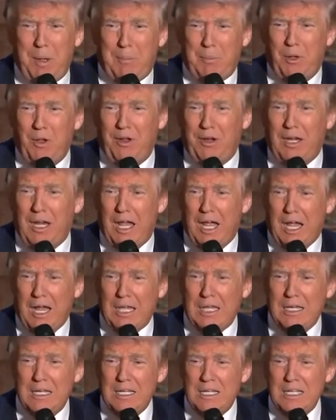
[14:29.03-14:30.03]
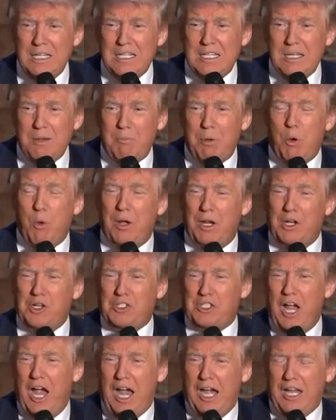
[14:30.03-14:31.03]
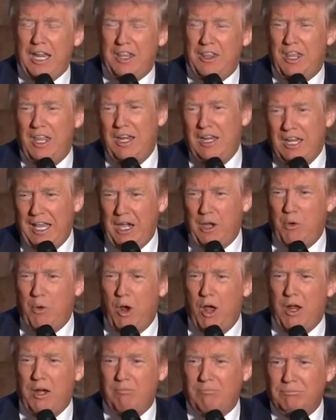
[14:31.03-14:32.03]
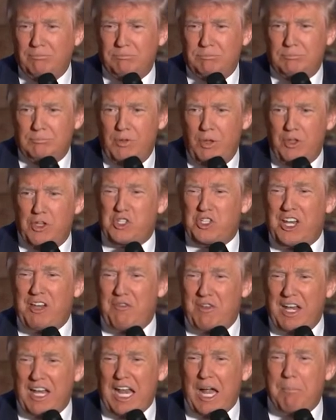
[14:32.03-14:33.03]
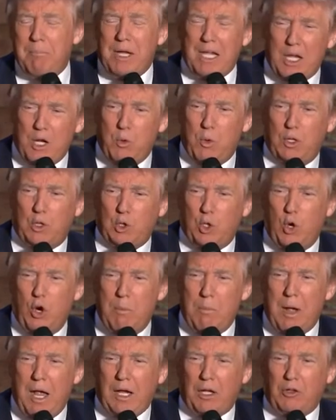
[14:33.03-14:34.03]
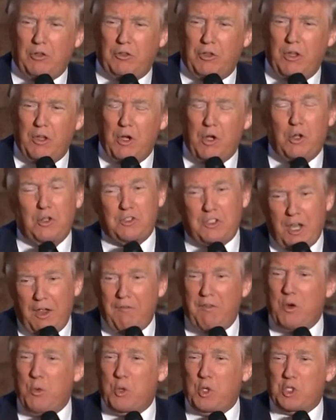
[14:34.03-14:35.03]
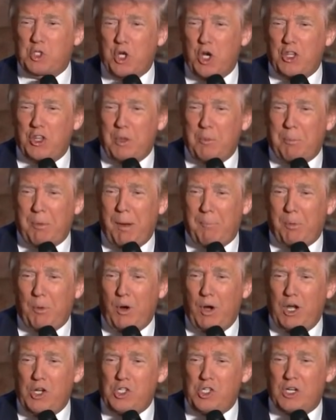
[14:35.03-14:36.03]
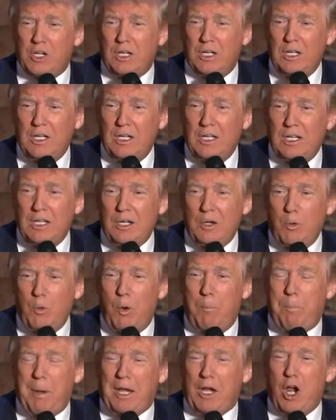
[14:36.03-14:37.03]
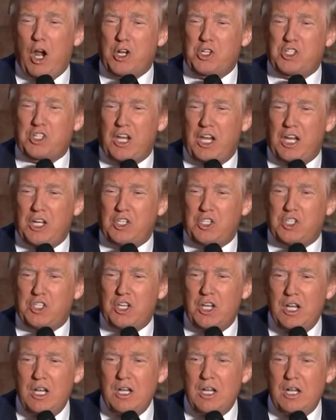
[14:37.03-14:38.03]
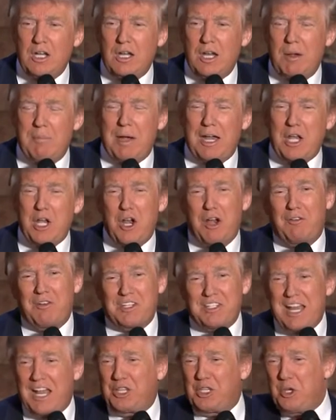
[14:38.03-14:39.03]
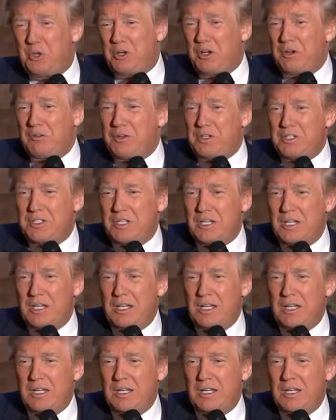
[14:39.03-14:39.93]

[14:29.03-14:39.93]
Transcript: of people online, but we're going to sign, and then later on this evening, I'm meeting with Lorne Michaels and the whole staff, and we'll start the preparation. We'll pick our skits. Am I nervous? Not too nervous.